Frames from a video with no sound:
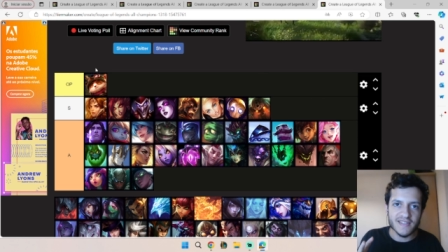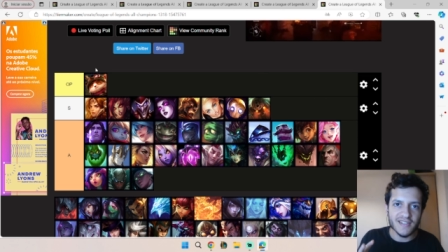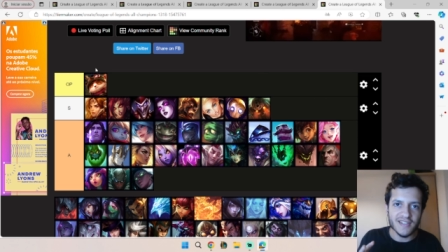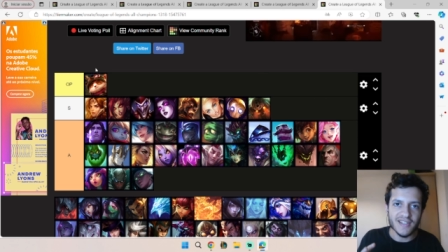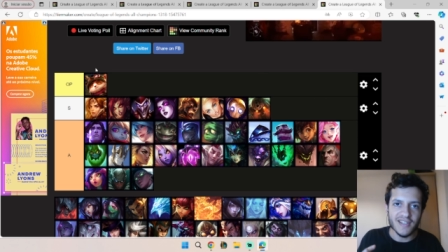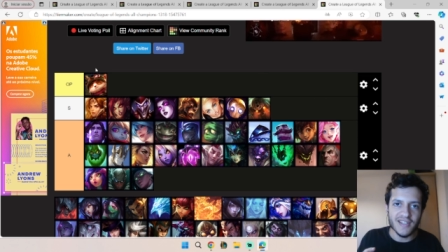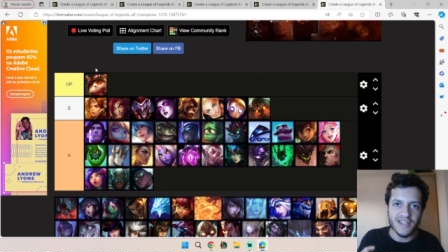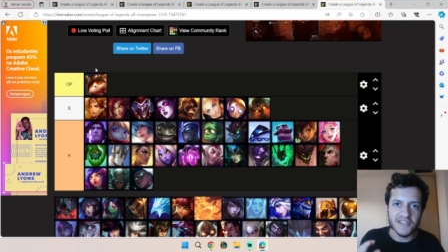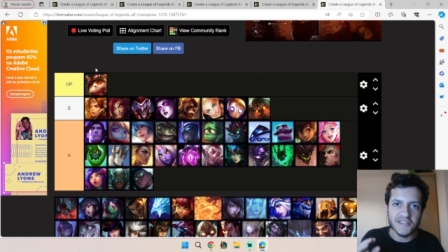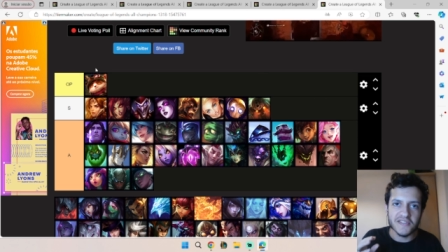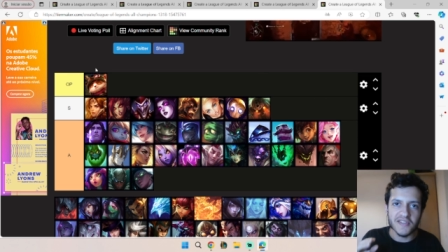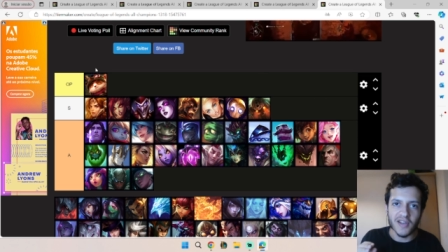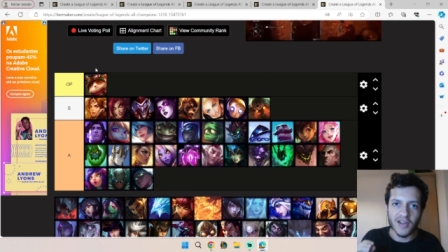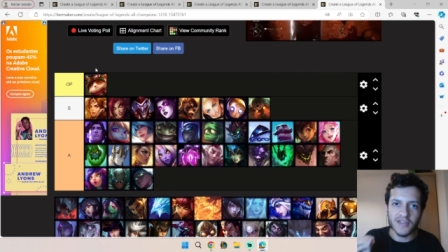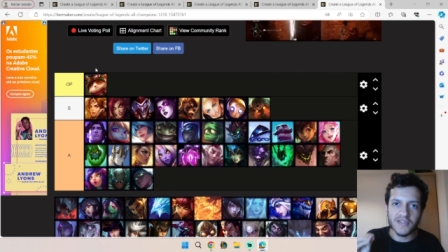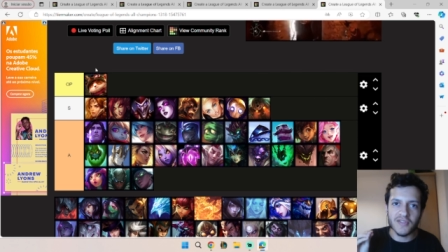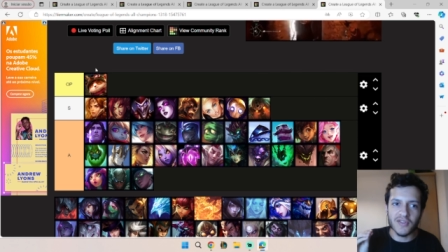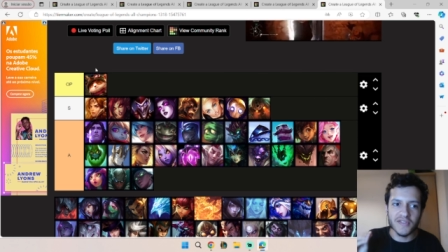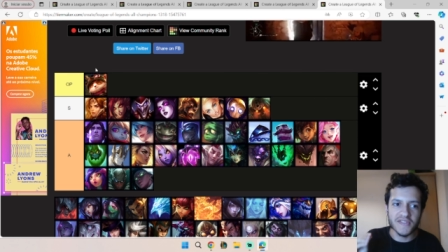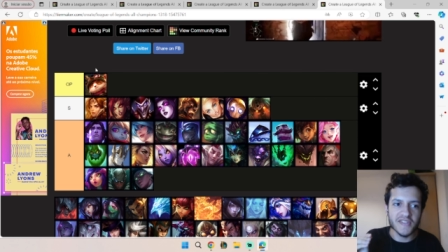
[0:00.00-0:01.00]
he is uh,
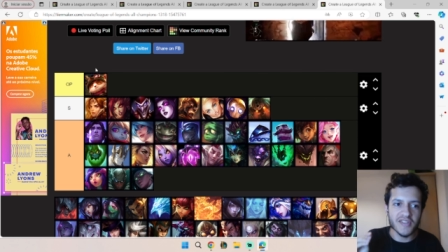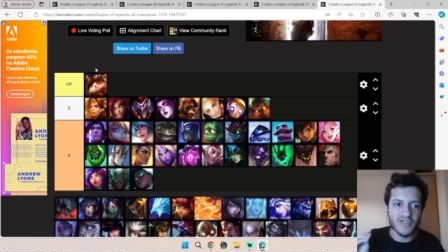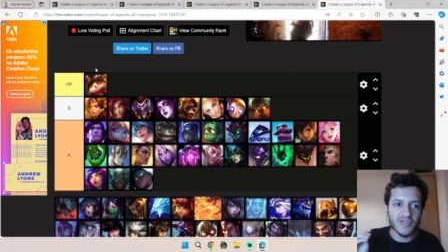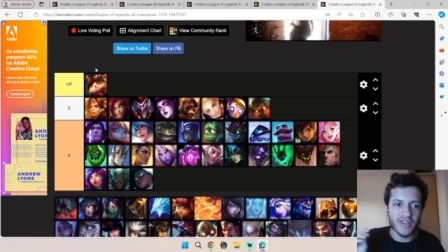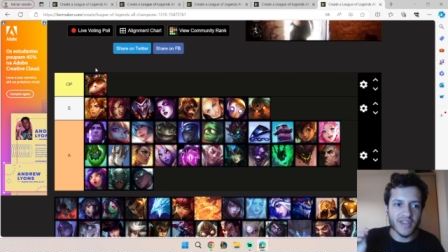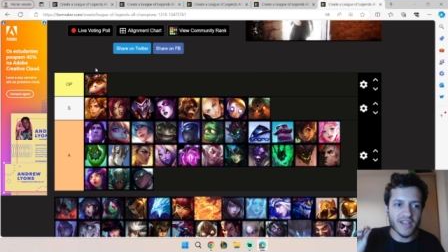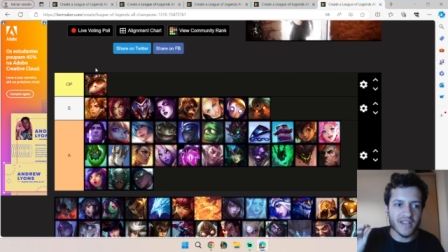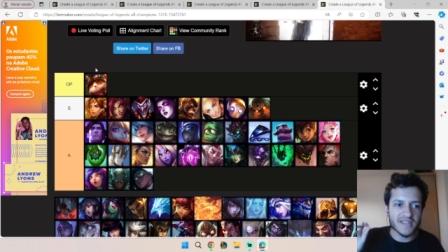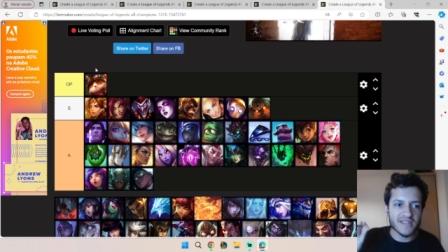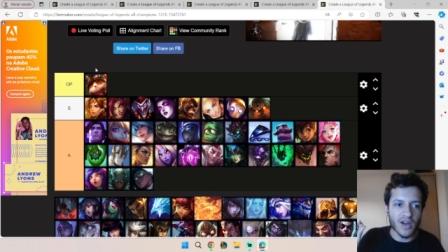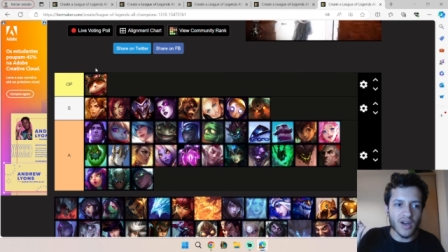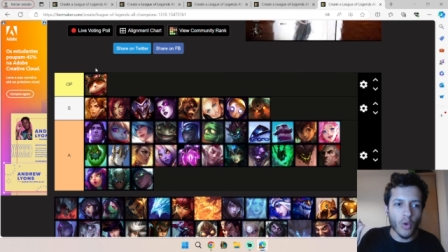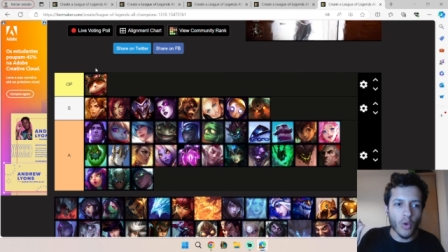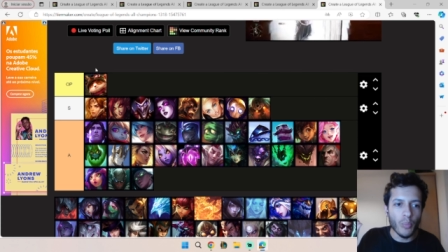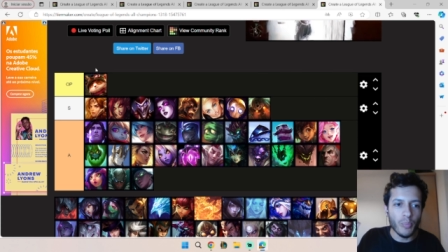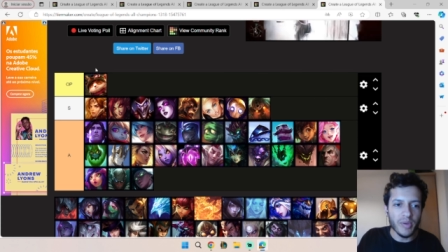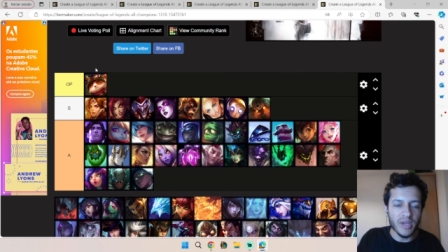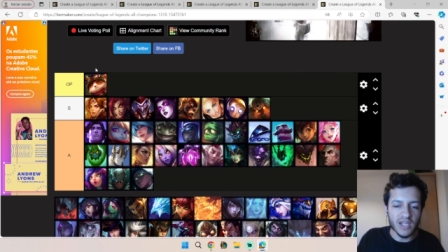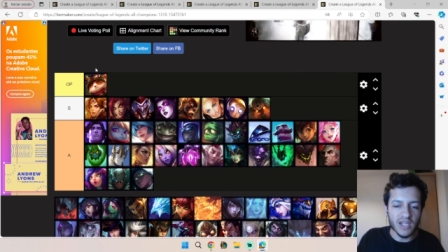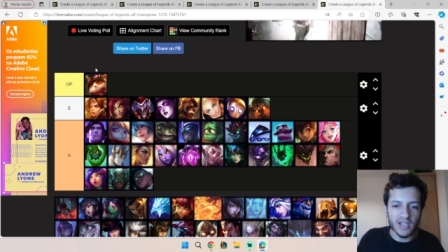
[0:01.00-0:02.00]
considered as
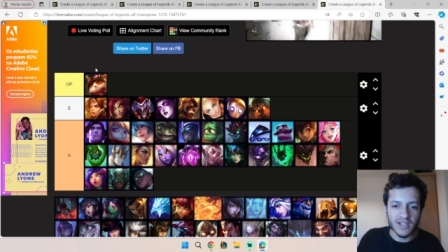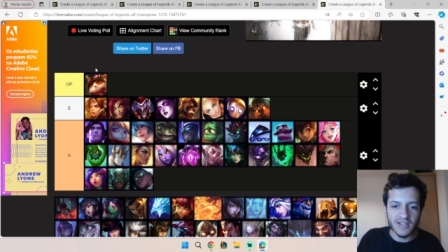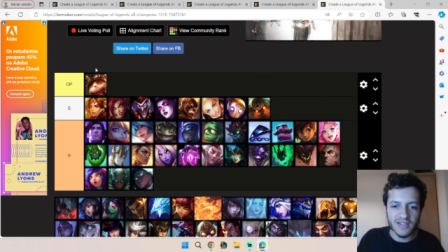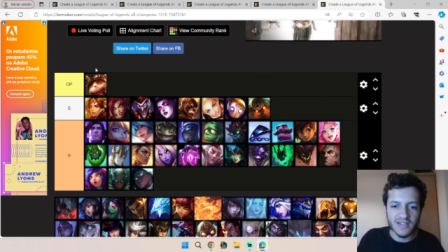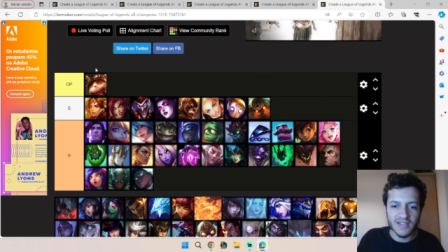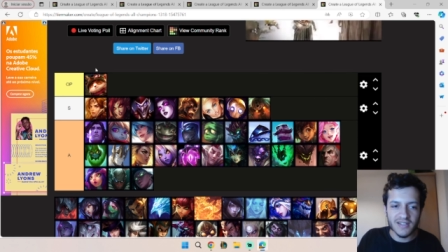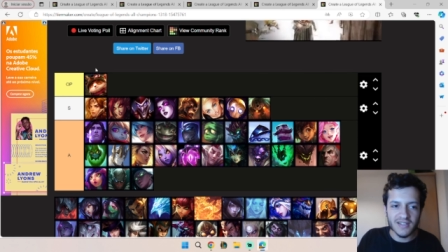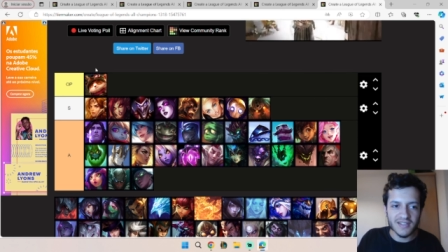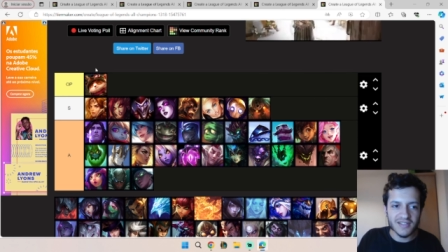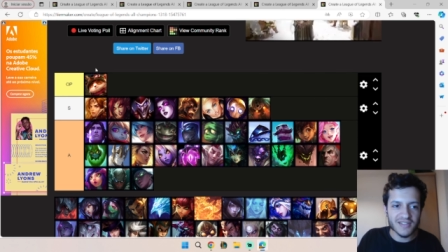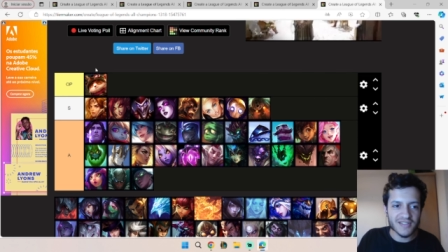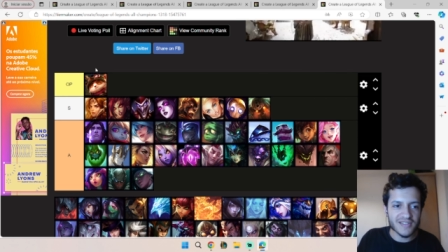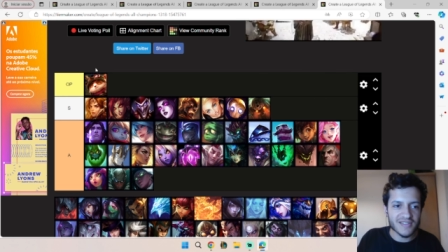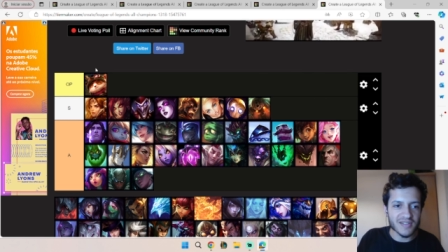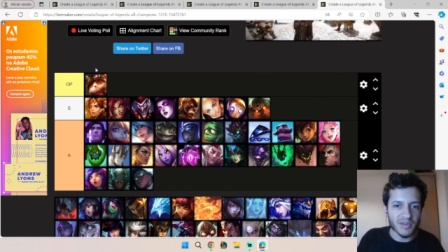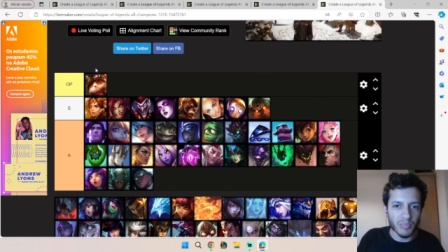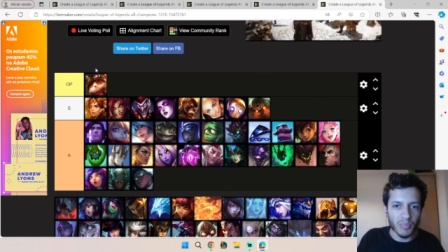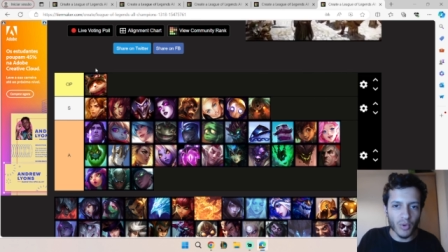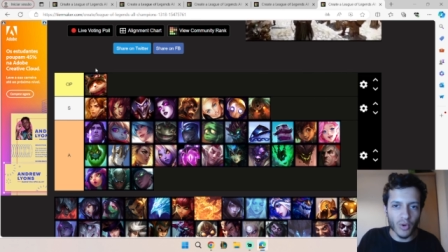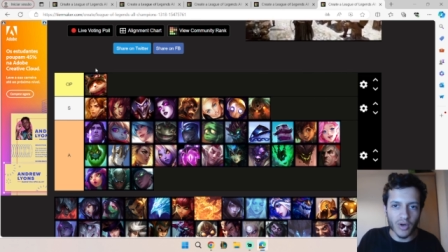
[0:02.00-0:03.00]
OP
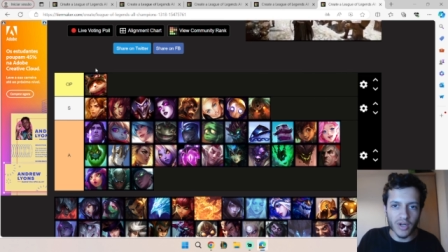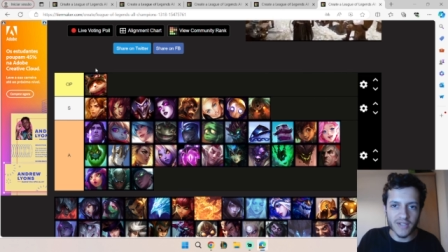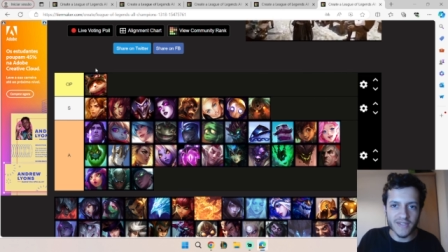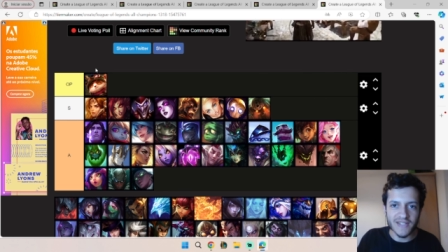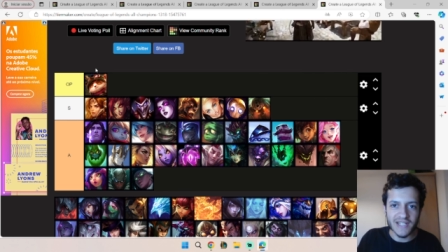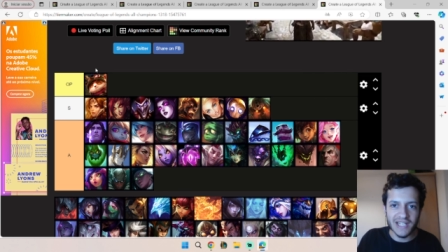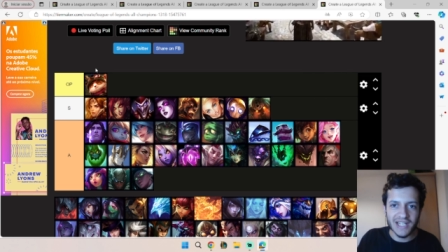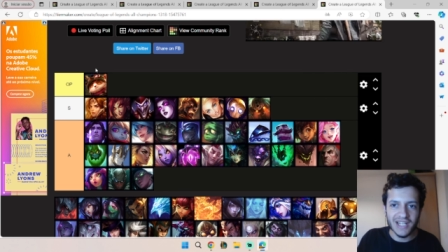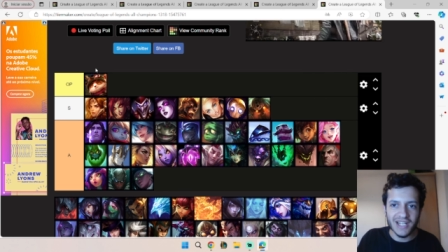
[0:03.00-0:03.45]
support.